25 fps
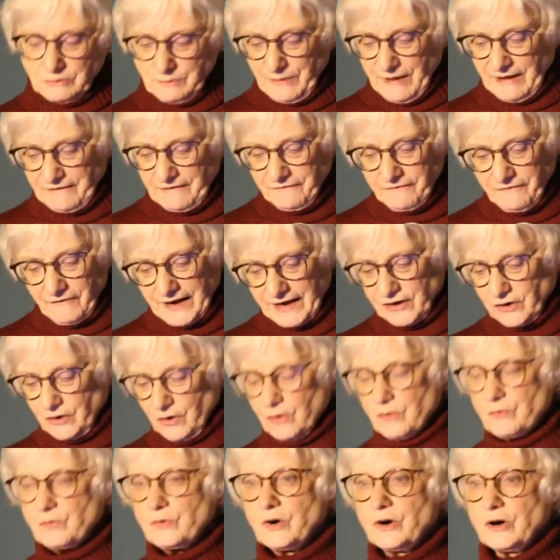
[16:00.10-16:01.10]
by Frank
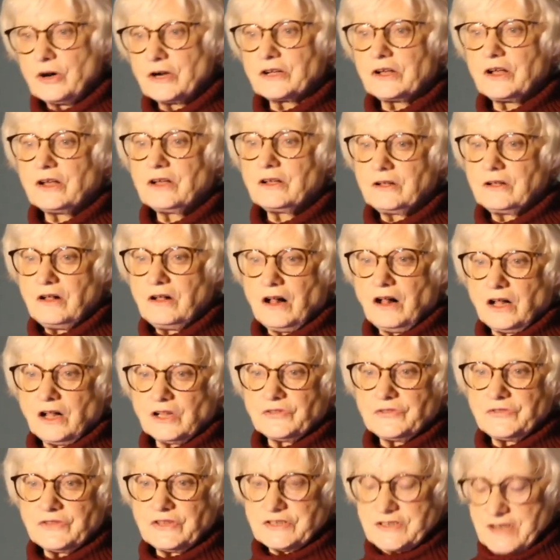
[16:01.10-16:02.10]
O'Rourke
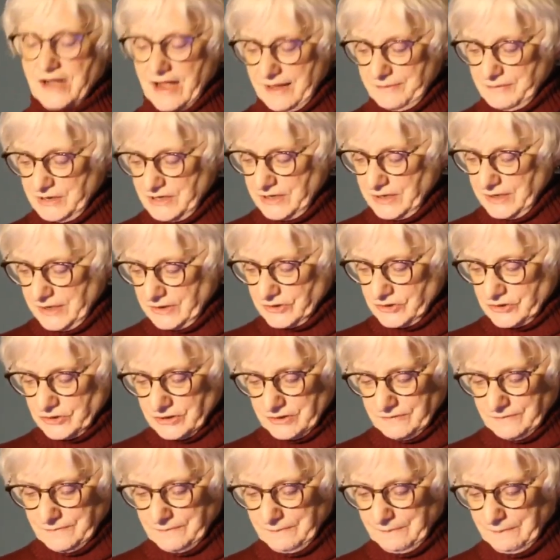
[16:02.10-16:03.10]
called The Diamond Hitch
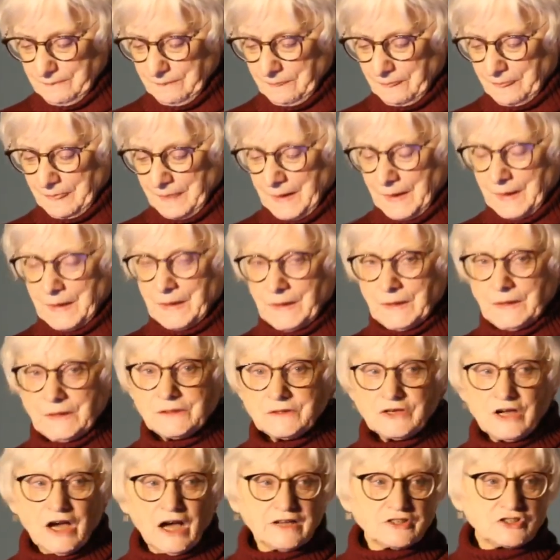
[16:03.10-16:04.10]

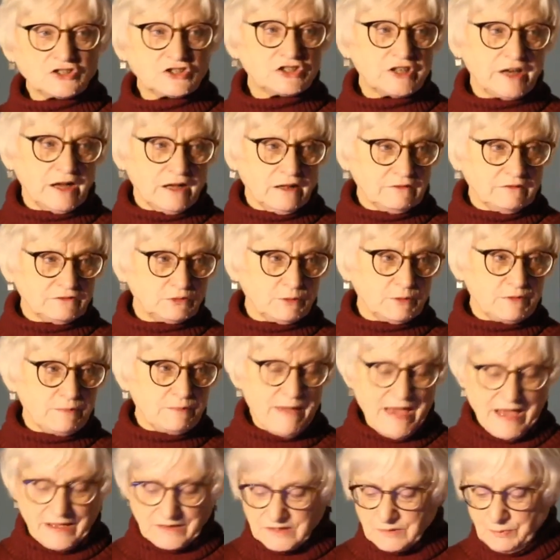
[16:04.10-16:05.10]
not shelved with
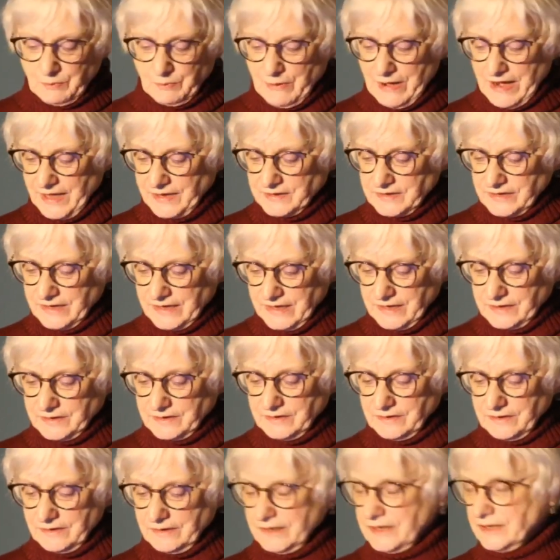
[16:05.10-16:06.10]
Max Brand
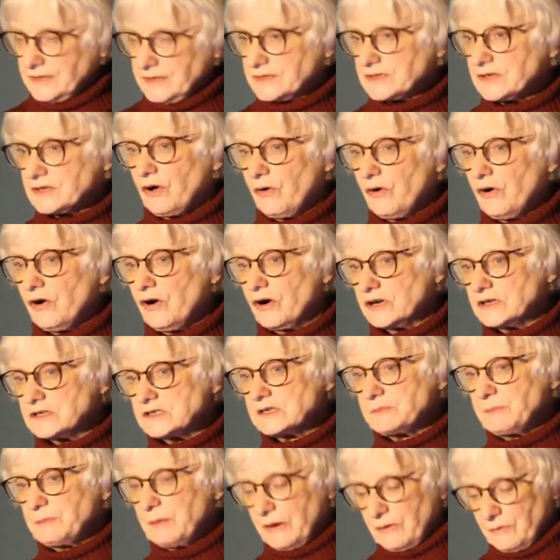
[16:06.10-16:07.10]
and his
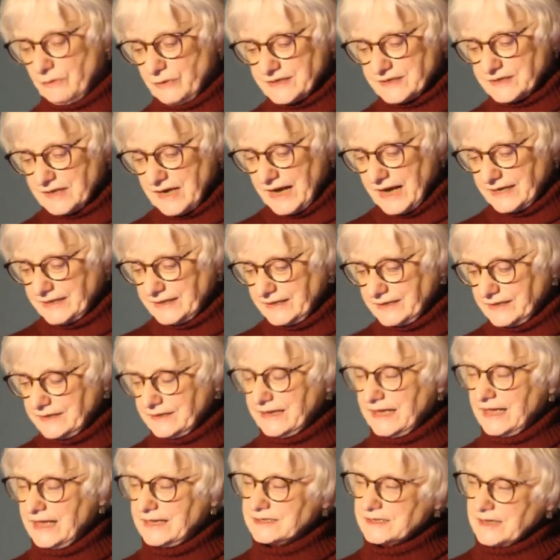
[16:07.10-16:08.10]
cohorts, but residing,
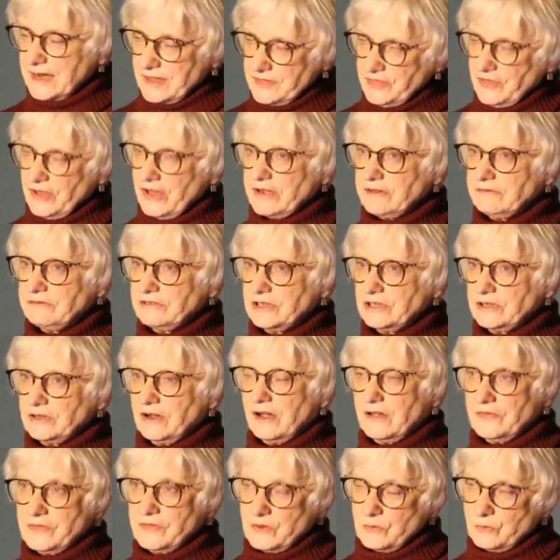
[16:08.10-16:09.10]
as I thought of it,
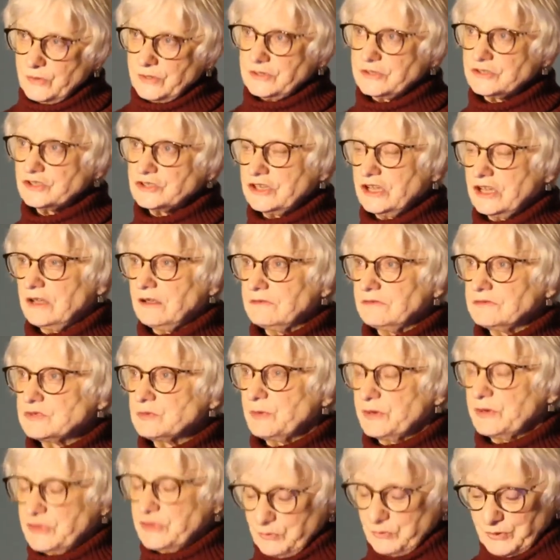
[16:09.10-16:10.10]
on the real shelves
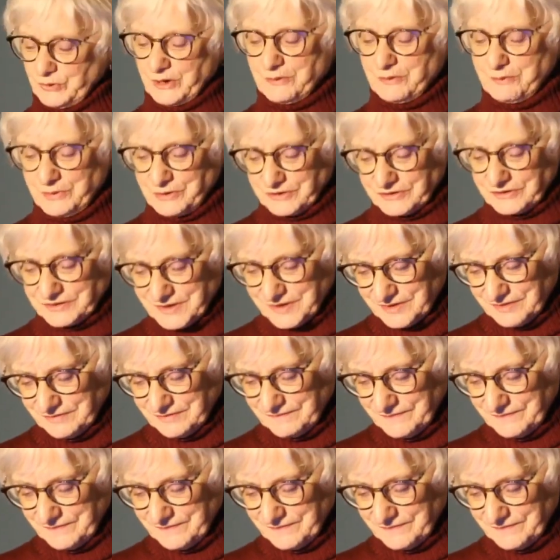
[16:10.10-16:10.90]
with the real books.